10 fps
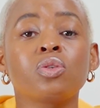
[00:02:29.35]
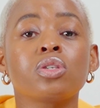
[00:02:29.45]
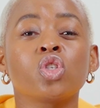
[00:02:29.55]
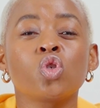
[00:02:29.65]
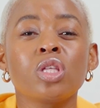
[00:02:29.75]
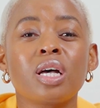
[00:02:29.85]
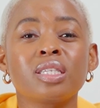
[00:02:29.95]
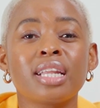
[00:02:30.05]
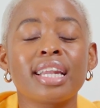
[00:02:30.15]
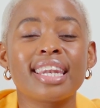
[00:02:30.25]
This was in
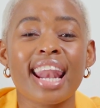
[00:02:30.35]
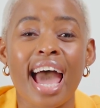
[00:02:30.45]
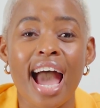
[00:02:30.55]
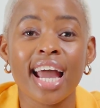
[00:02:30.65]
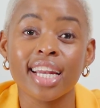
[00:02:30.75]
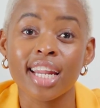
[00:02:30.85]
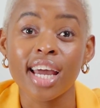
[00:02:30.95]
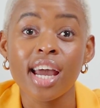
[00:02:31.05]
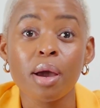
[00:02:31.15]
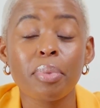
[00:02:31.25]
2009,
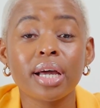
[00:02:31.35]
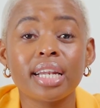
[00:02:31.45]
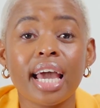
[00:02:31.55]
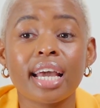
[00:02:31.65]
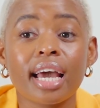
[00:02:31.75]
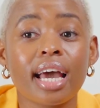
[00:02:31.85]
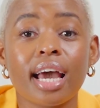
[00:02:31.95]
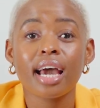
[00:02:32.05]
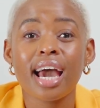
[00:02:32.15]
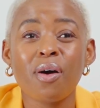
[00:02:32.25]
but like
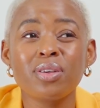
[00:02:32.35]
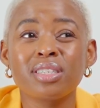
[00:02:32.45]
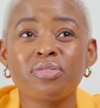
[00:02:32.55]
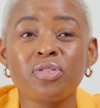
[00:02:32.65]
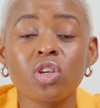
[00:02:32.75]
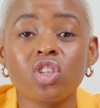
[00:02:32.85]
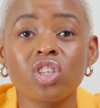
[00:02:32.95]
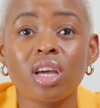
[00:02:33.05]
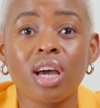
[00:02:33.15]
I was in first year.